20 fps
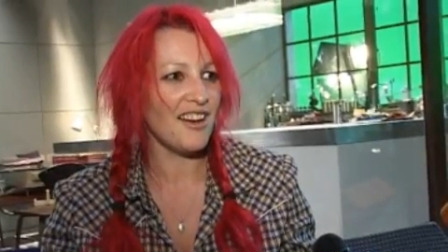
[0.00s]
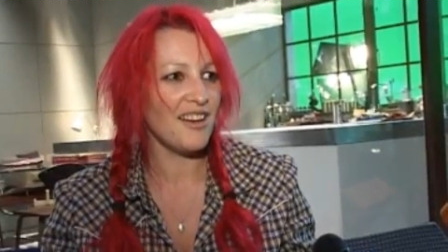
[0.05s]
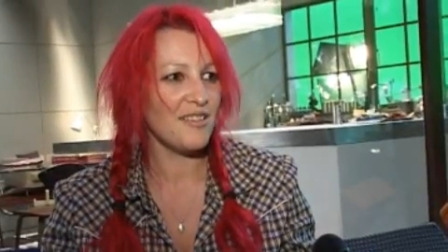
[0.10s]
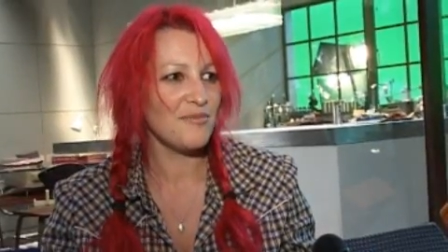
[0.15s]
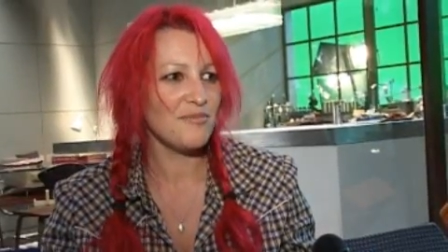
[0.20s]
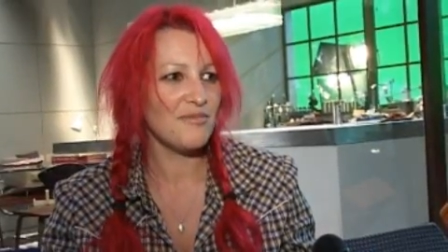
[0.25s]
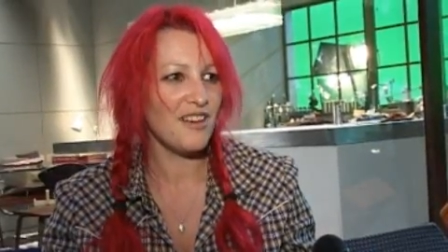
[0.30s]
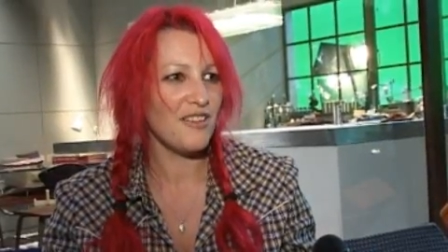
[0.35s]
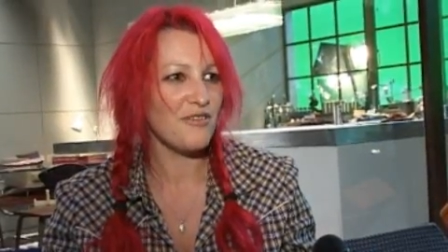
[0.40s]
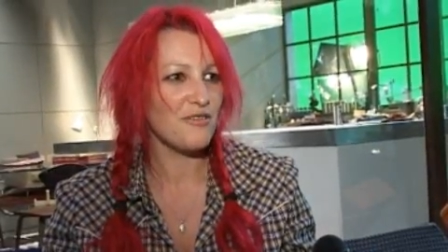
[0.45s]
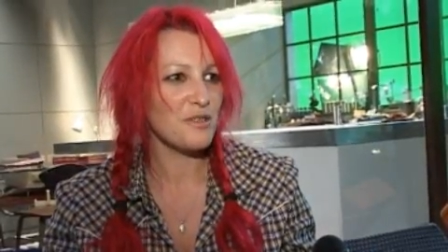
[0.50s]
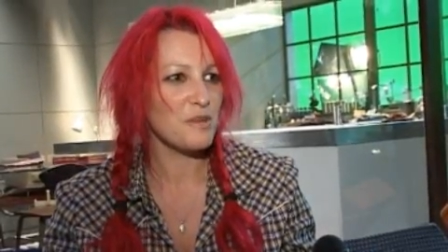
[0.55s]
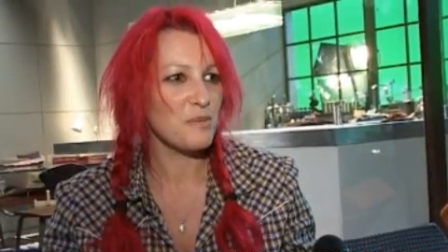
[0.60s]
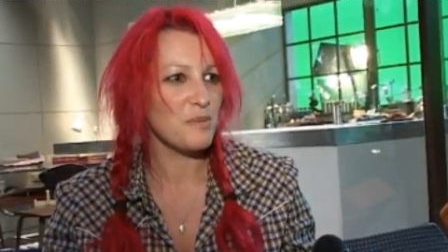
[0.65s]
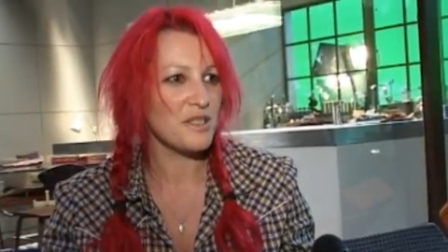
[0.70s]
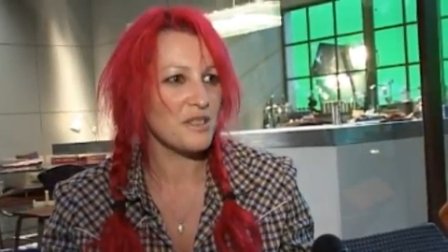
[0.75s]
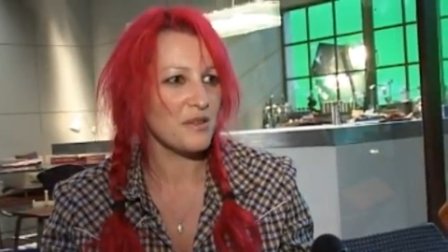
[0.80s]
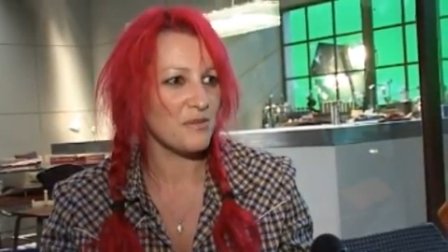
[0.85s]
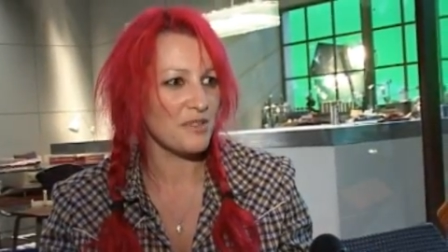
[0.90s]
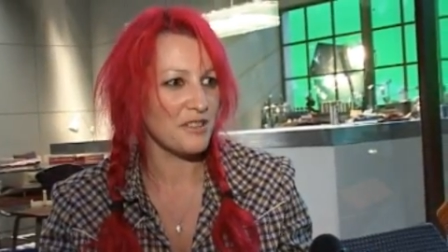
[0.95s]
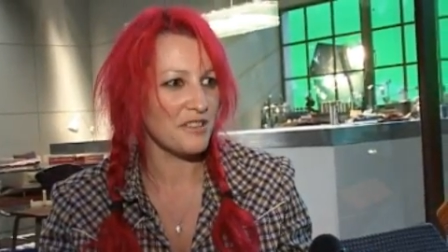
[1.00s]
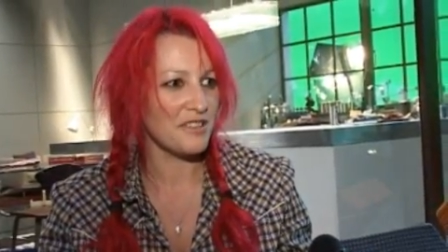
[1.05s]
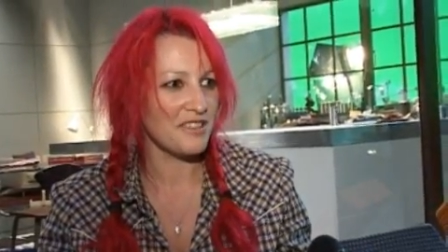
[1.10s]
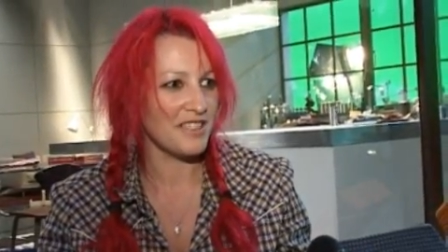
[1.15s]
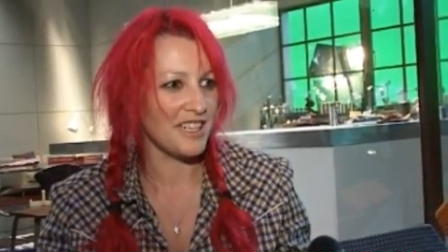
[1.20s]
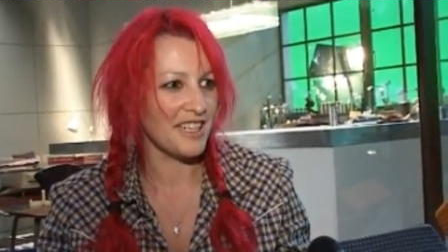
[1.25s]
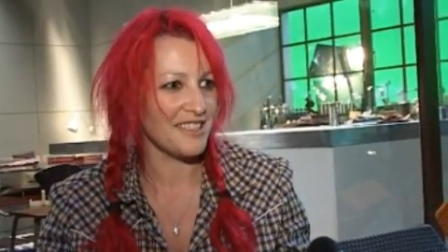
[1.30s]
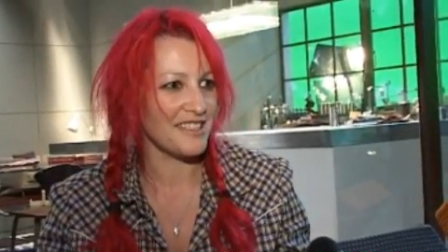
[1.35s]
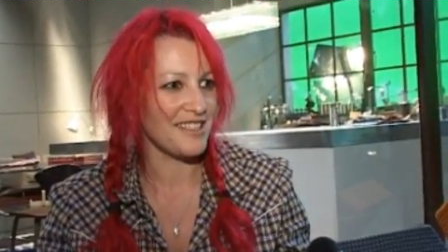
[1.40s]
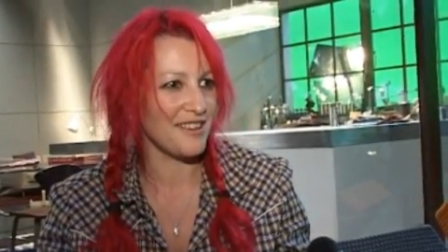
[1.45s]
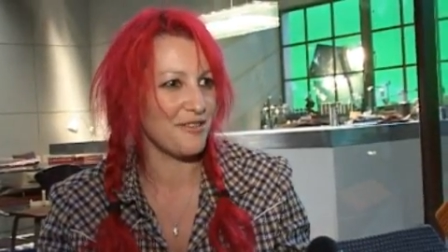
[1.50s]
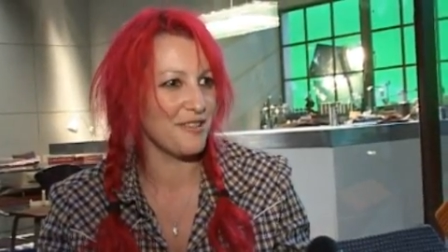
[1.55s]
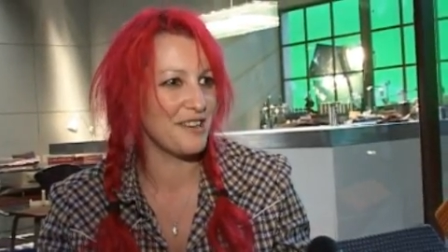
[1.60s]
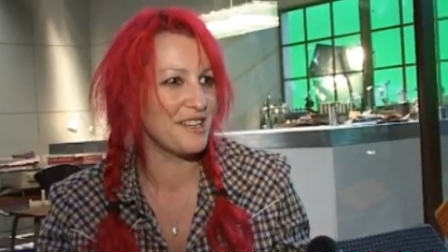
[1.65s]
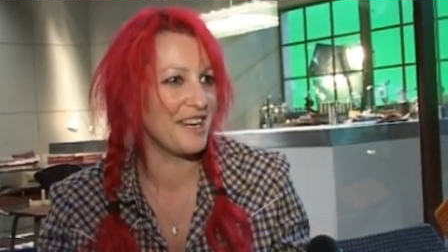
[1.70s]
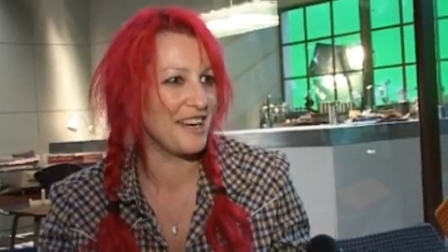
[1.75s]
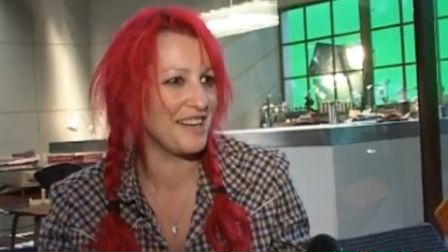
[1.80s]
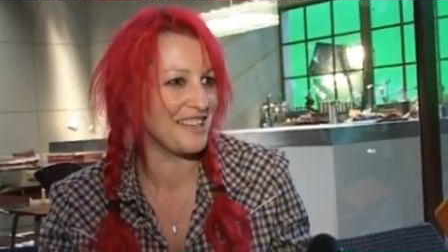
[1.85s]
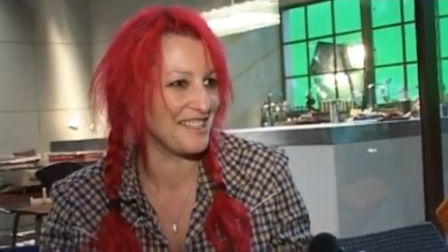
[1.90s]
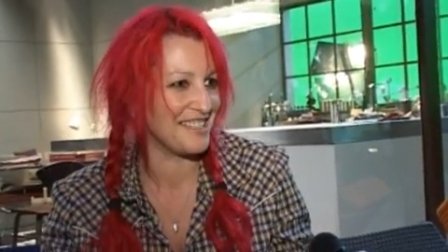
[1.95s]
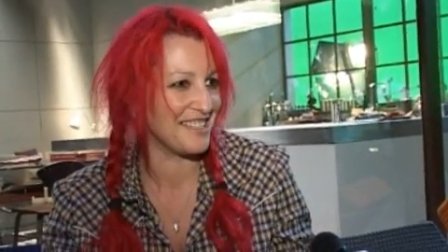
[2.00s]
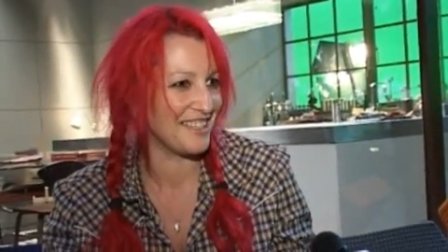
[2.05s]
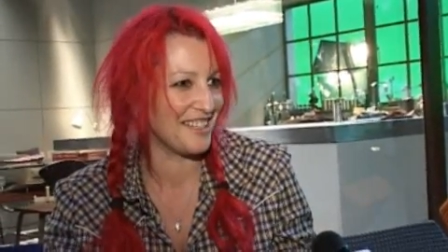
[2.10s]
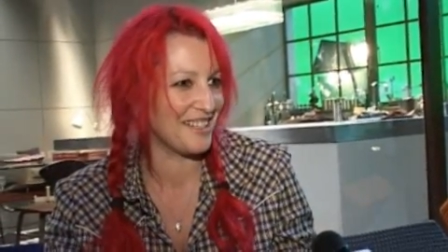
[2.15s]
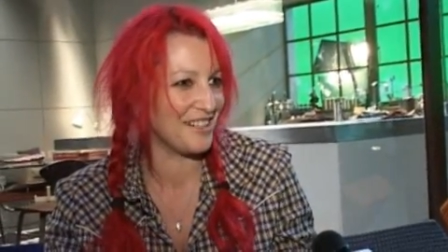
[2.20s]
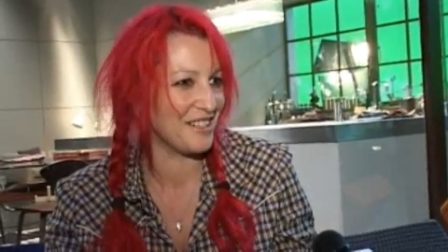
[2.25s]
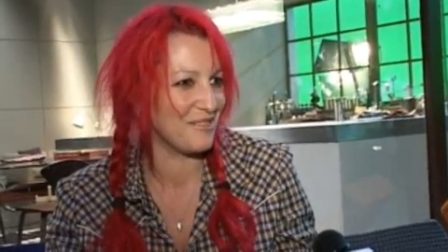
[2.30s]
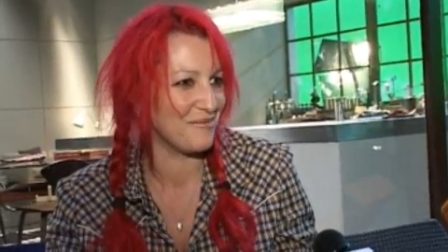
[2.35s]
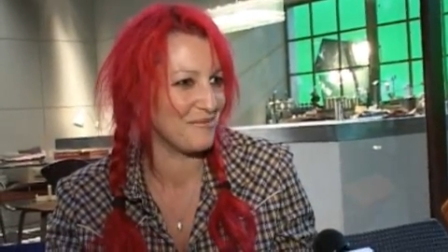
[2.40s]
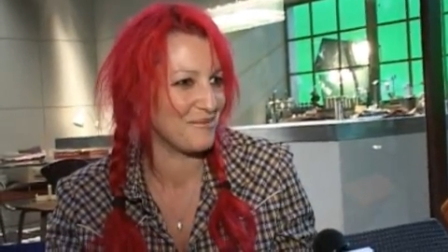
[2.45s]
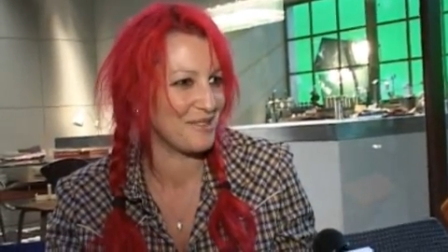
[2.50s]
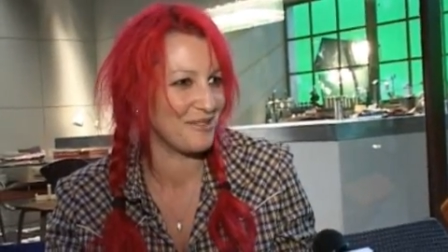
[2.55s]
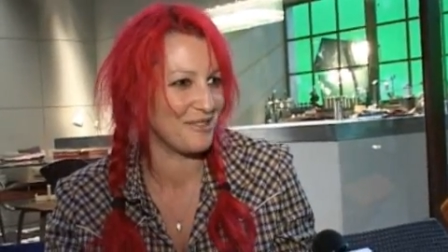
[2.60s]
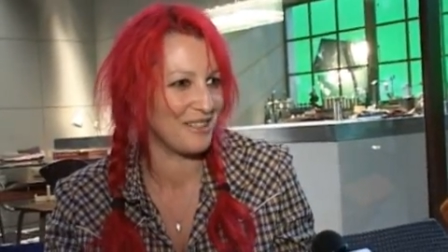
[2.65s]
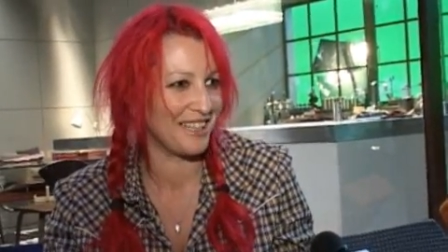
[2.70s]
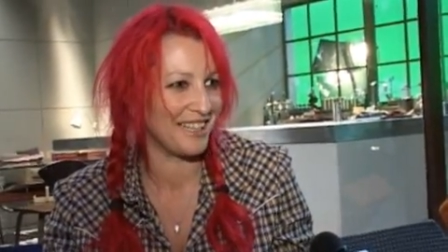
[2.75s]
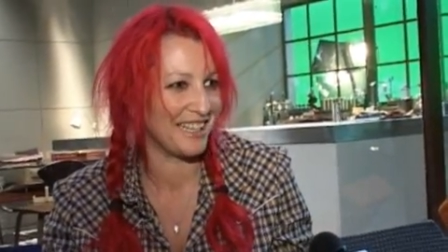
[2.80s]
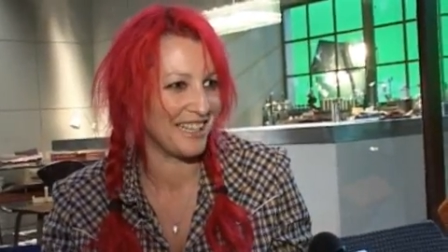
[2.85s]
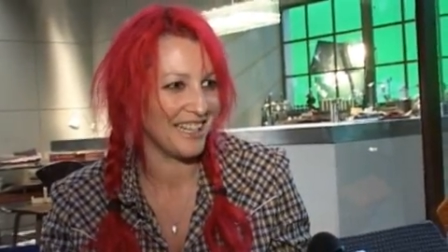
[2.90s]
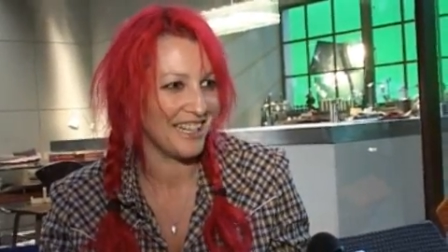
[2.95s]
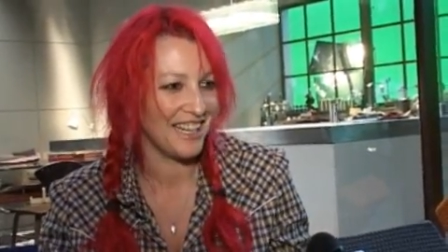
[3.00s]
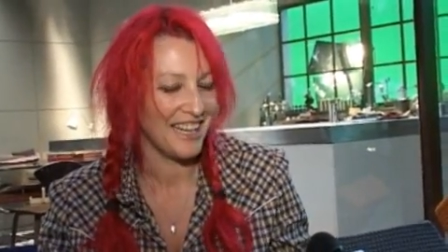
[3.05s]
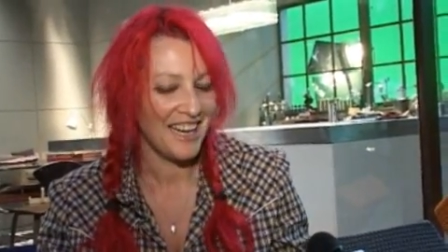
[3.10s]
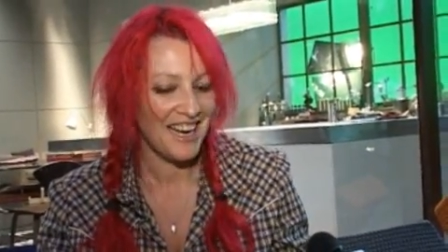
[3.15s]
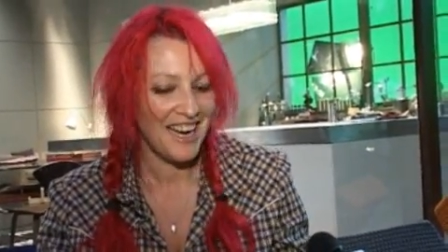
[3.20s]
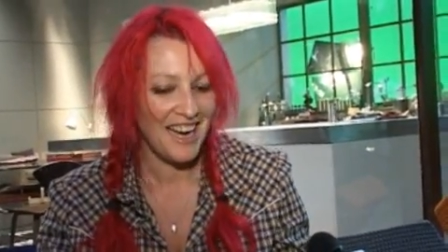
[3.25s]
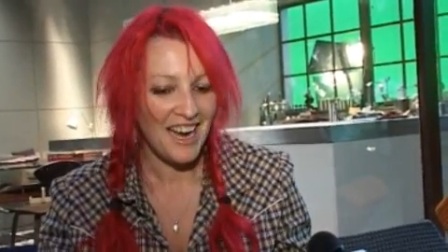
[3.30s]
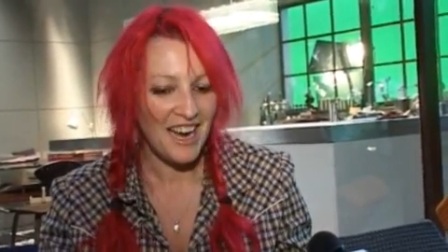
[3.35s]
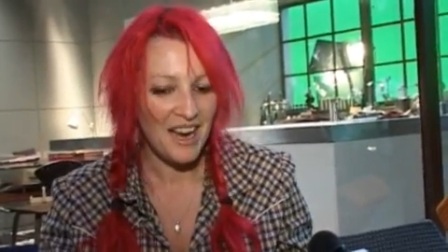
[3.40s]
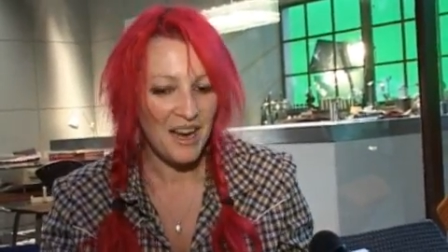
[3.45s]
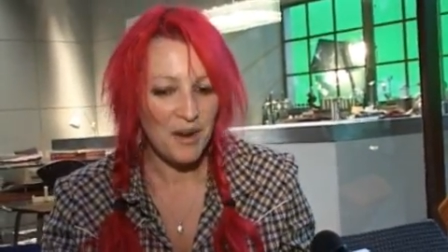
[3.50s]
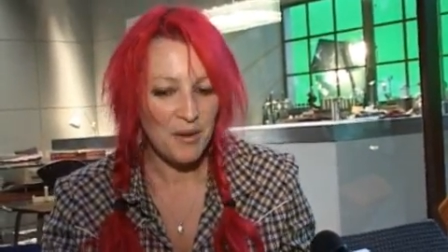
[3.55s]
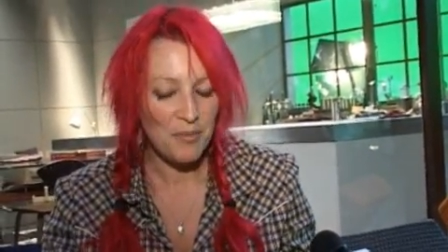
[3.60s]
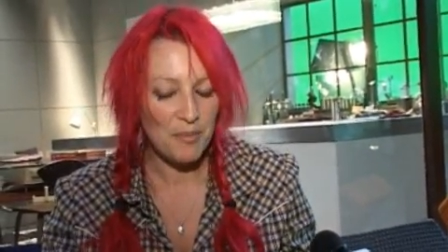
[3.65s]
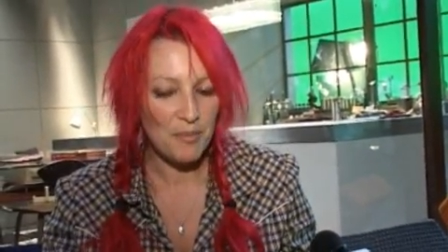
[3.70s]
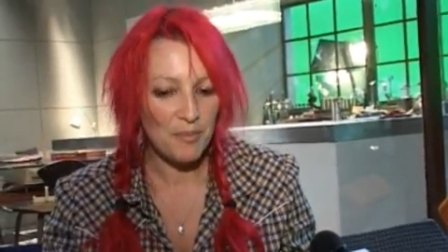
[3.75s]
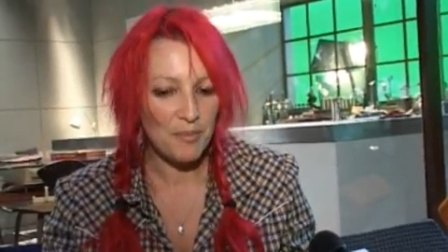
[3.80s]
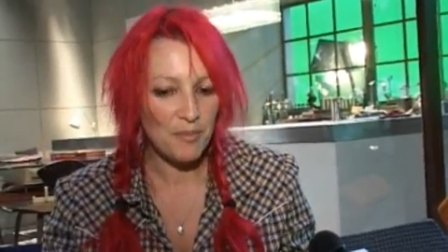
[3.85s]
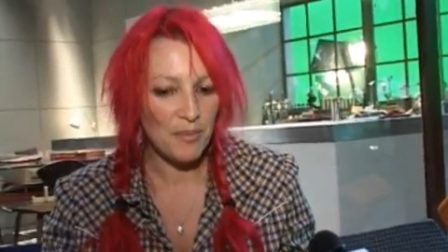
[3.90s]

um, I've always been someone who takes every day as it comes, really. Um,